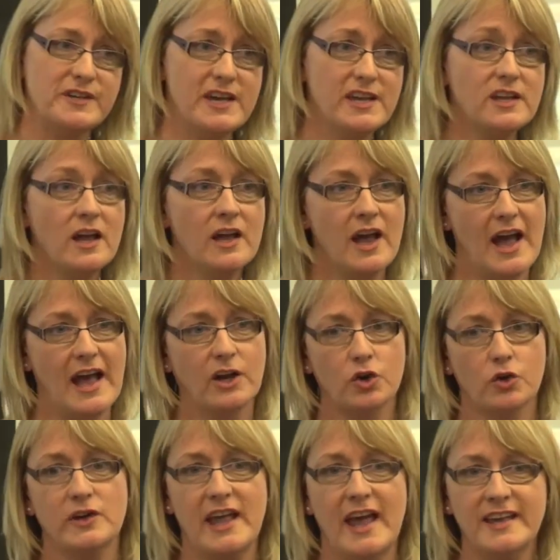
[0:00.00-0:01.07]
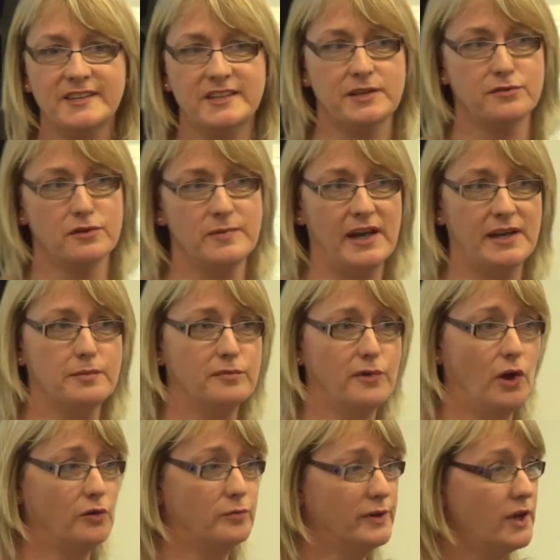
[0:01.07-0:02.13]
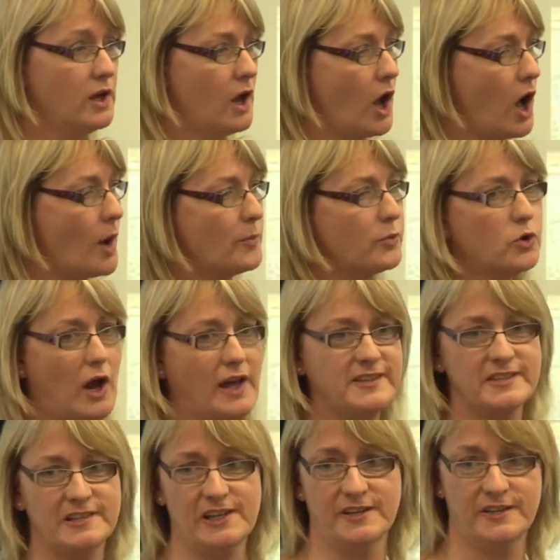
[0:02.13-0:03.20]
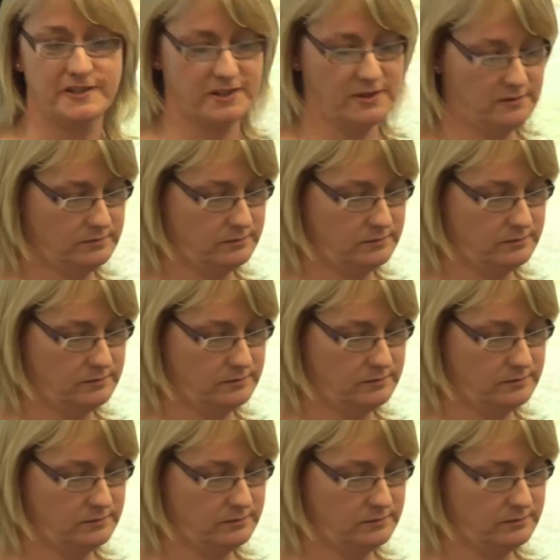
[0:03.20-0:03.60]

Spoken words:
in and created from that involvement are priceless.